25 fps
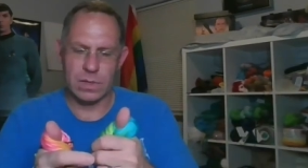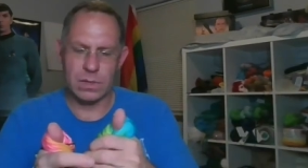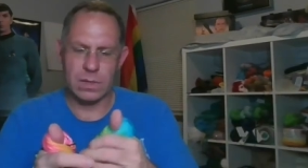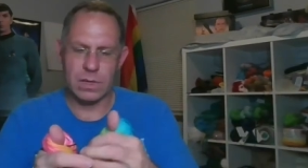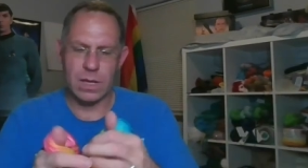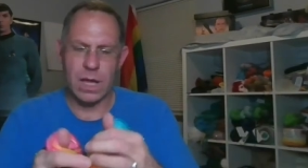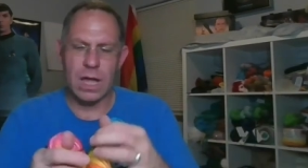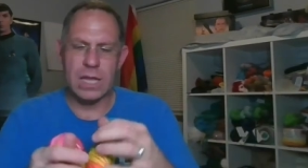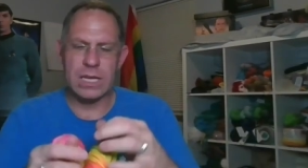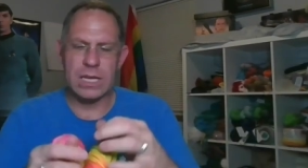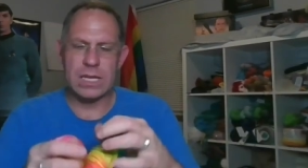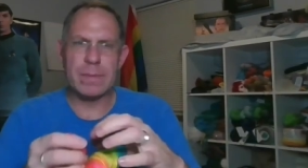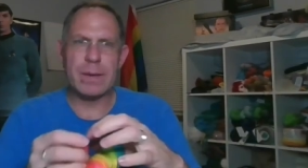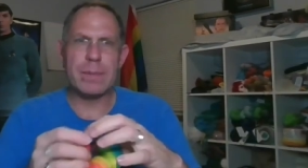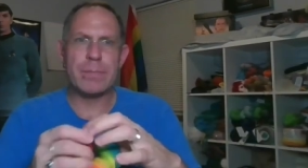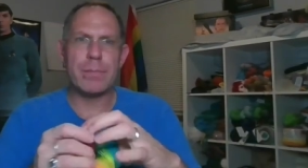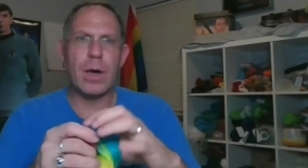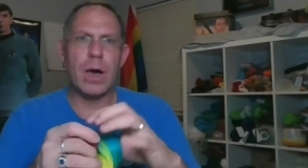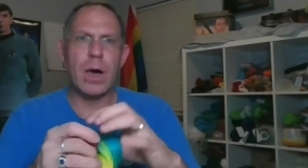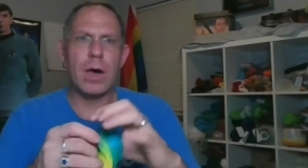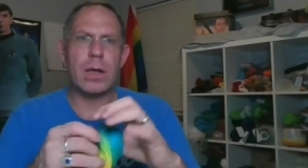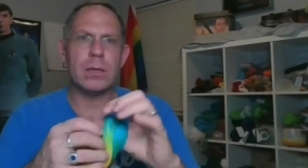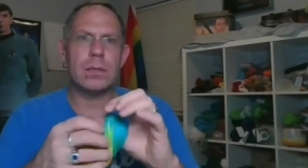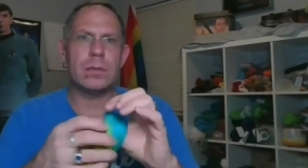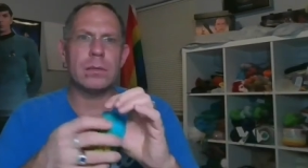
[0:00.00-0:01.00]
condiment
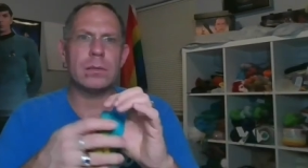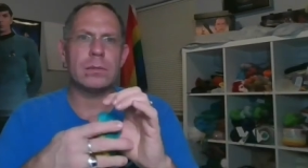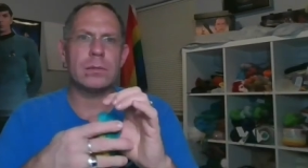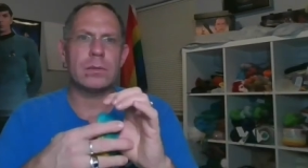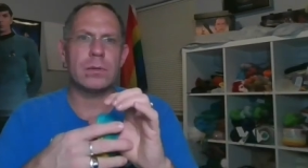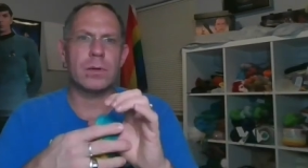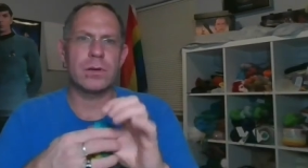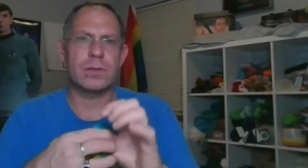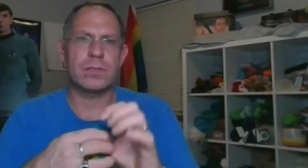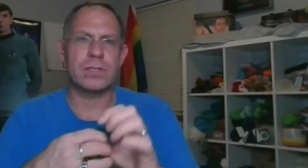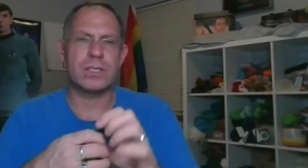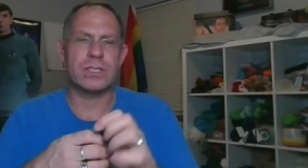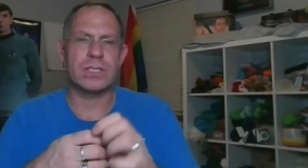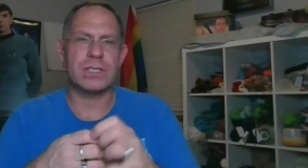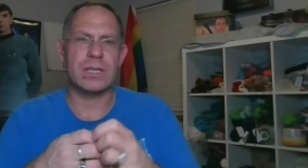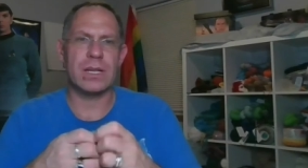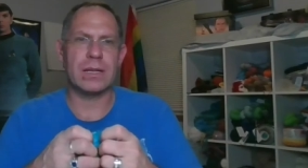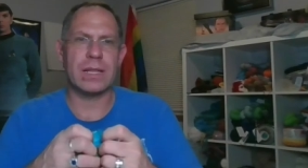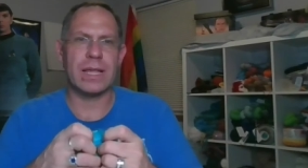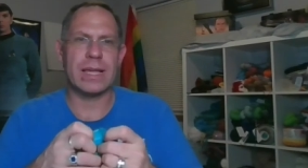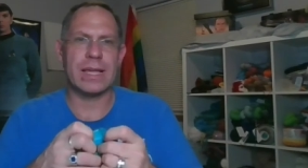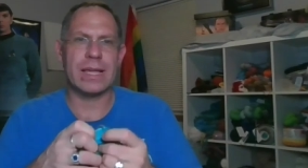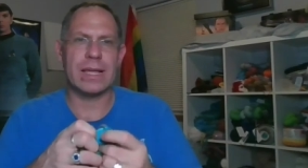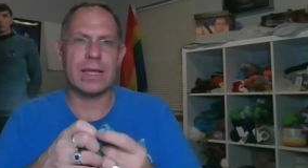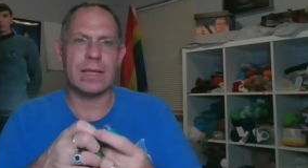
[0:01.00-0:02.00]
bottle, or just
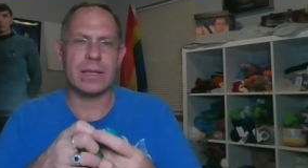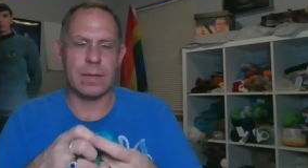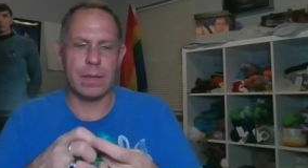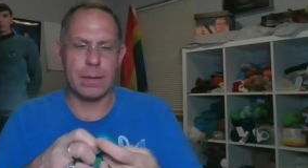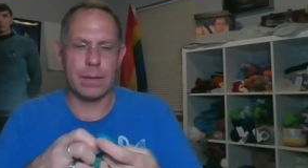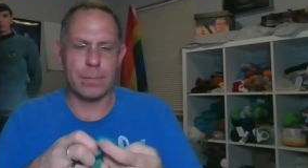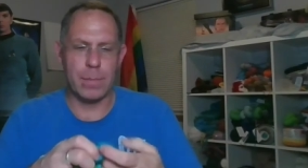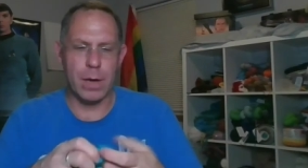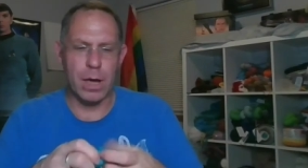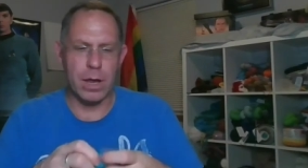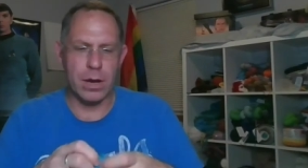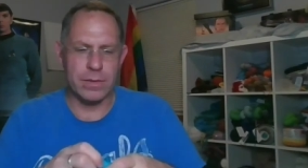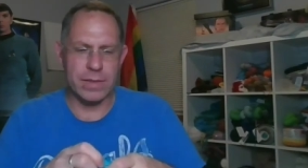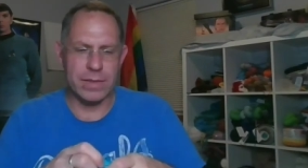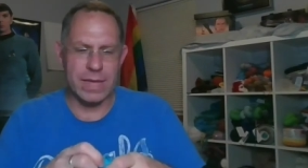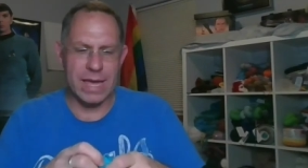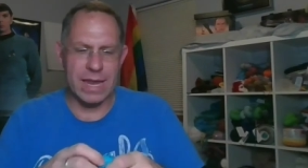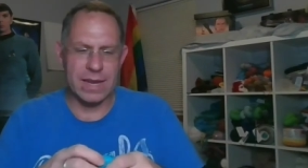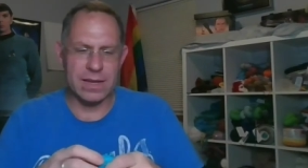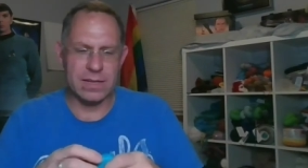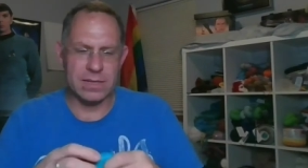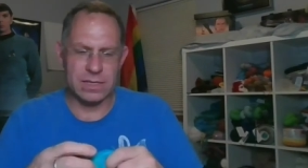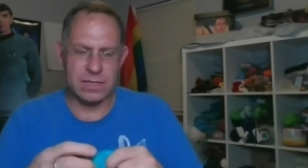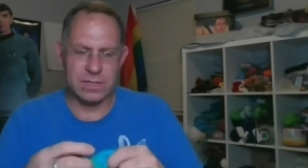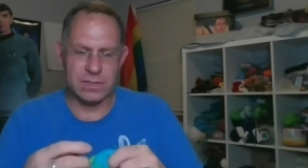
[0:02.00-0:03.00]
like a bottle that had
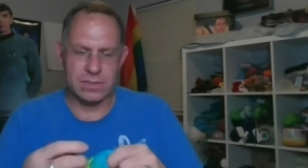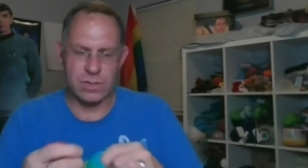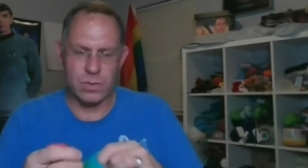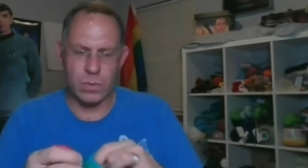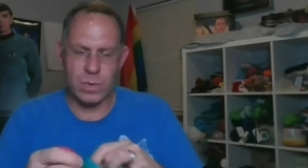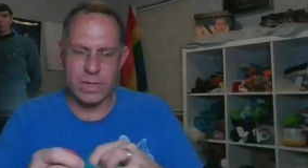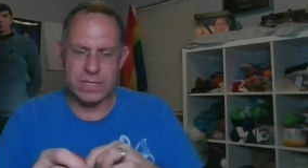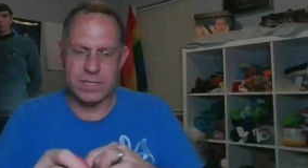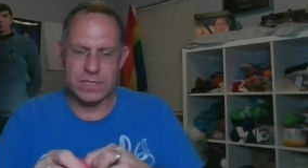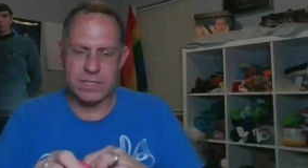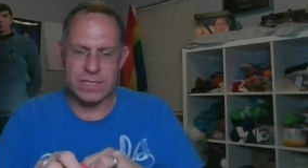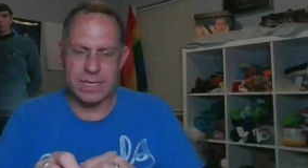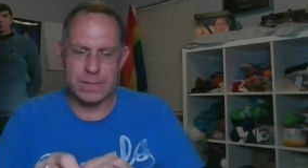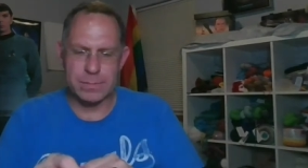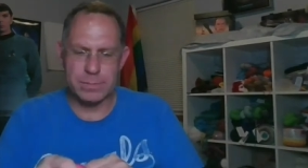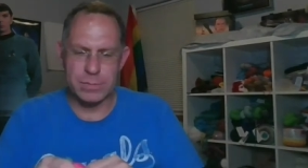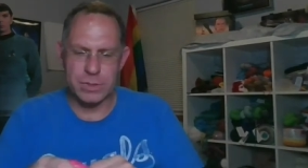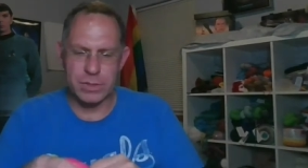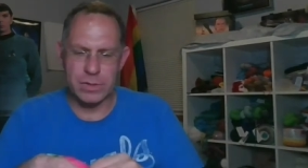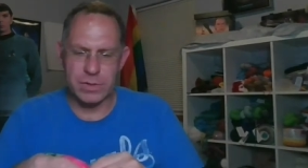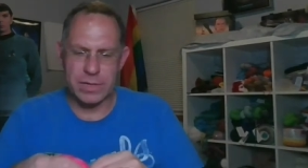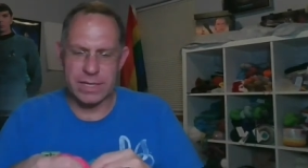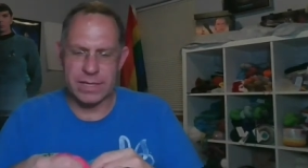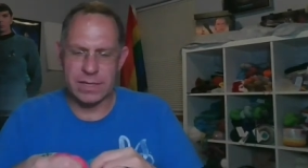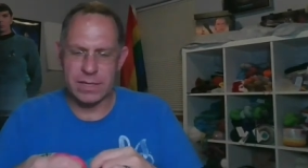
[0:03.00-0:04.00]
a little squeeze tip
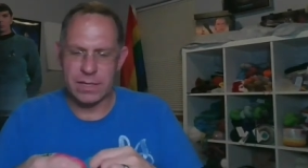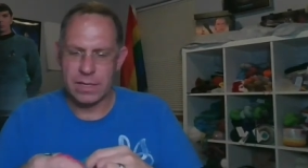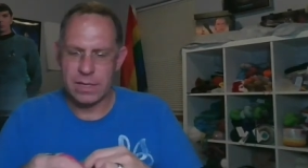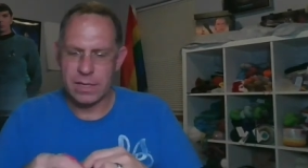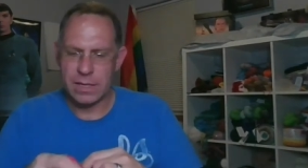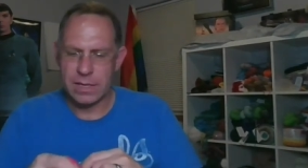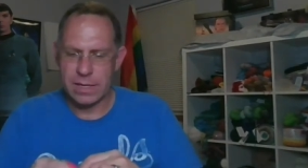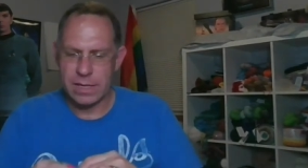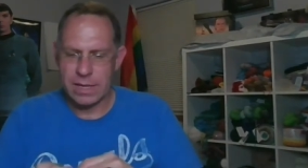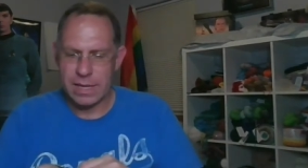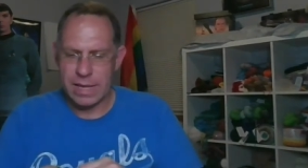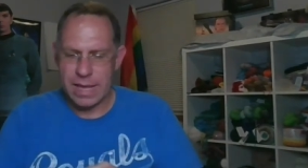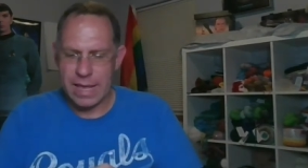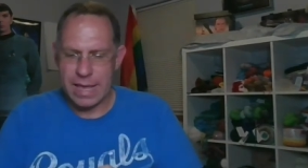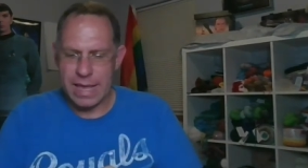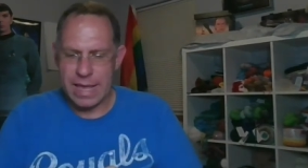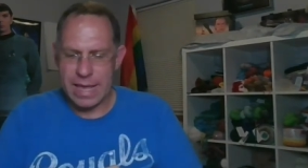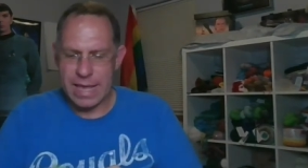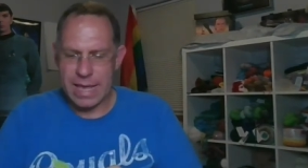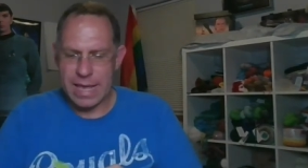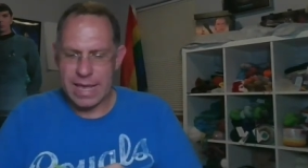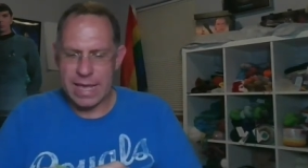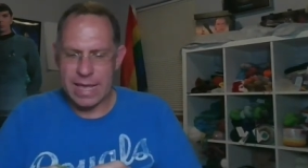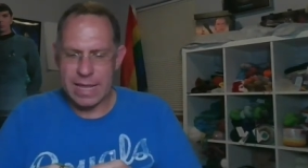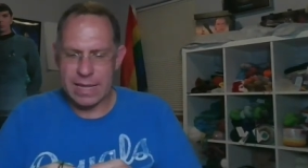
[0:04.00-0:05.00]
to it,
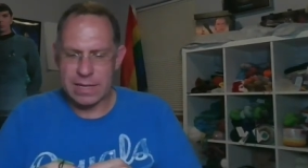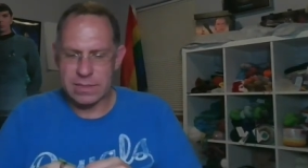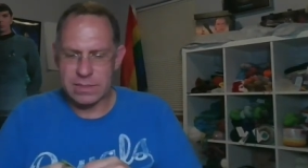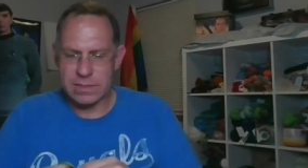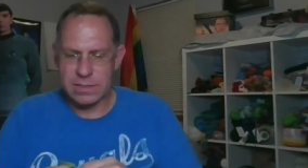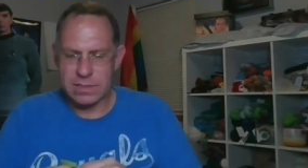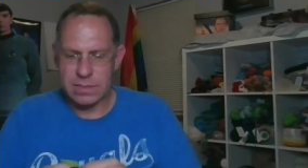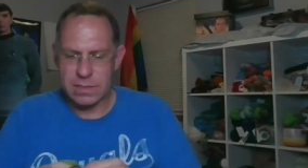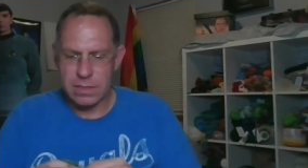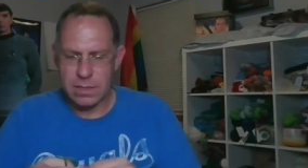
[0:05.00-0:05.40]
and